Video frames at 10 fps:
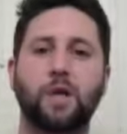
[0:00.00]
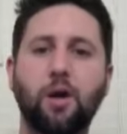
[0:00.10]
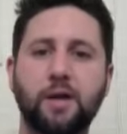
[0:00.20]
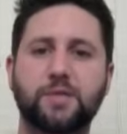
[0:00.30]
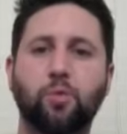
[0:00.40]

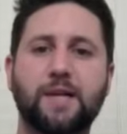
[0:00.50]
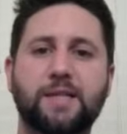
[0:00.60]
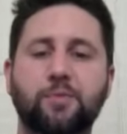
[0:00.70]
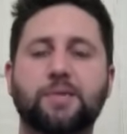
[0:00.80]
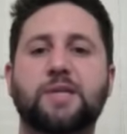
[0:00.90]
All right, so what I
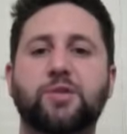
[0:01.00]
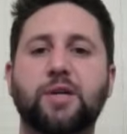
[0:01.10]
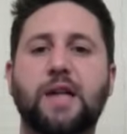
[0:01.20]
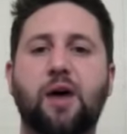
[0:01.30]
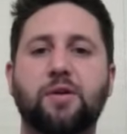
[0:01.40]
did was I
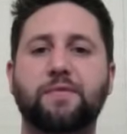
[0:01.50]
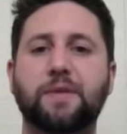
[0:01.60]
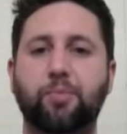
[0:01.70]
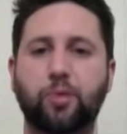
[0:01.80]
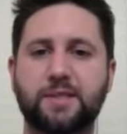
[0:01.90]
took it out of
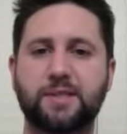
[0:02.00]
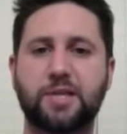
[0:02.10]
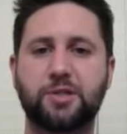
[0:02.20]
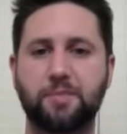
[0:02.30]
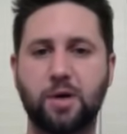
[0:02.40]
the
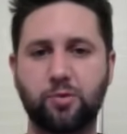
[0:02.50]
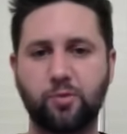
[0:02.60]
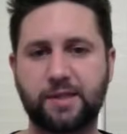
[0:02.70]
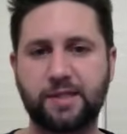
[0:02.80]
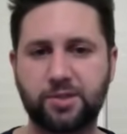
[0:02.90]
presentation mode
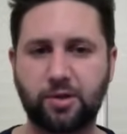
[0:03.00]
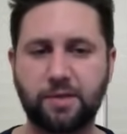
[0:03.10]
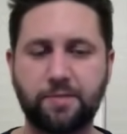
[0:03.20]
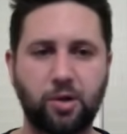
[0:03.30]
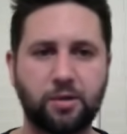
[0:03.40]
with the
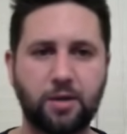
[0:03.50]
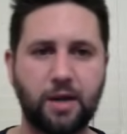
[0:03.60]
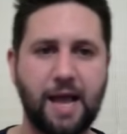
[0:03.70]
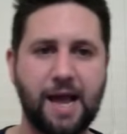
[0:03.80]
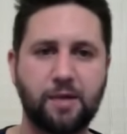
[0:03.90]
screen mirroring
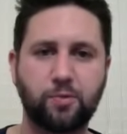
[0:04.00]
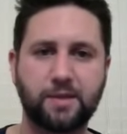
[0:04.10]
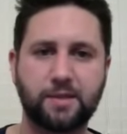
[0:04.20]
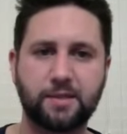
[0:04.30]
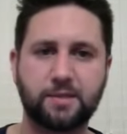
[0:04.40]
that I had
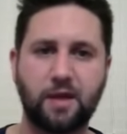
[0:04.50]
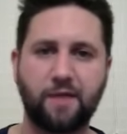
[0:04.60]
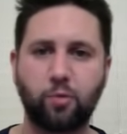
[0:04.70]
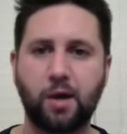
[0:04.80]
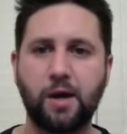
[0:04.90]
with this
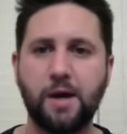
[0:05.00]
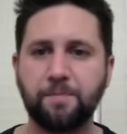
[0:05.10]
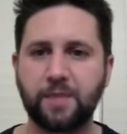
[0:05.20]
software.